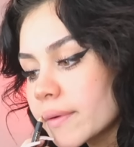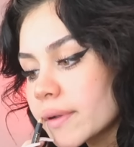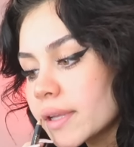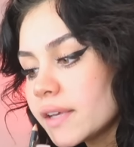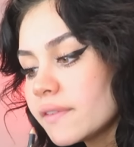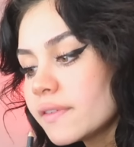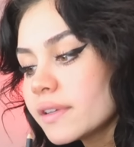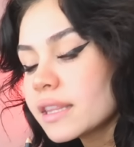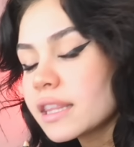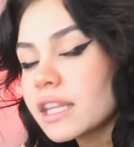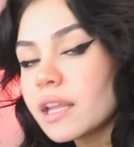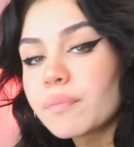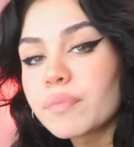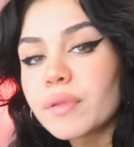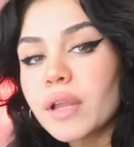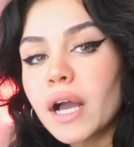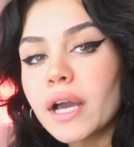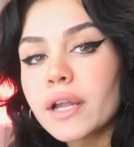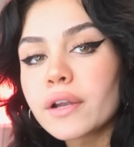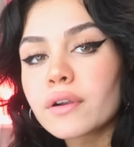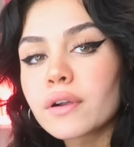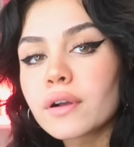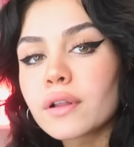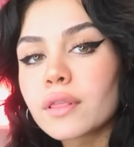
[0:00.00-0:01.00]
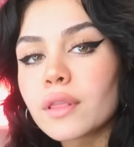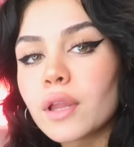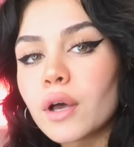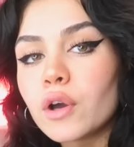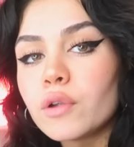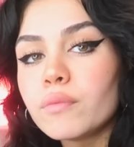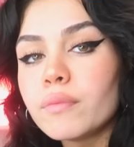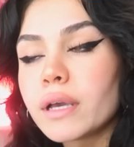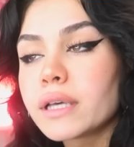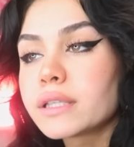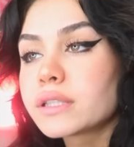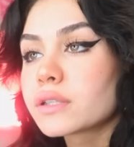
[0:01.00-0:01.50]
But even lip liner
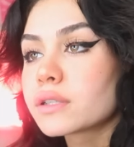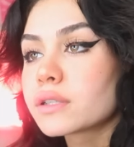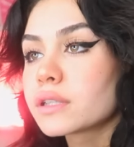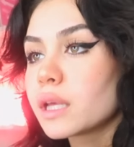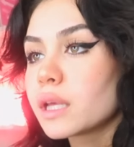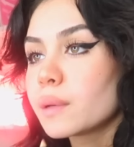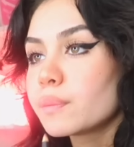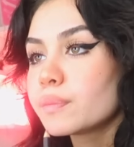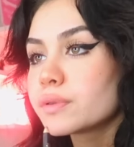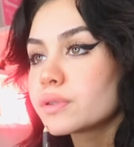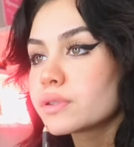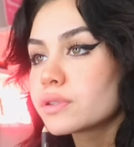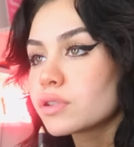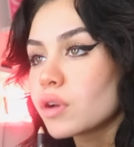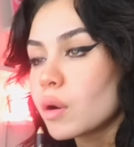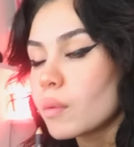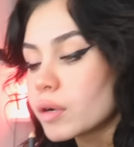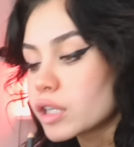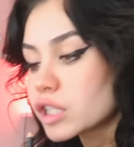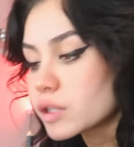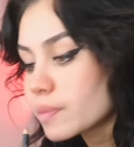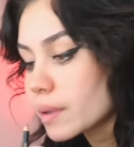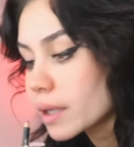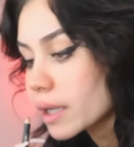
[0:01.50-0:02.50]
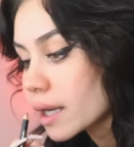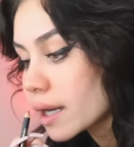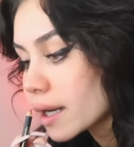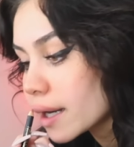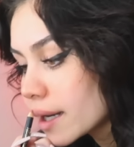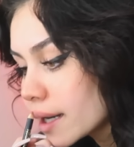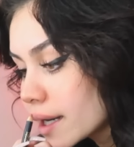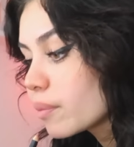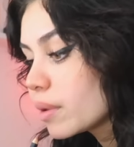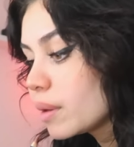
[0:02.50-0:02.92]
alone makes your lips so much bigger.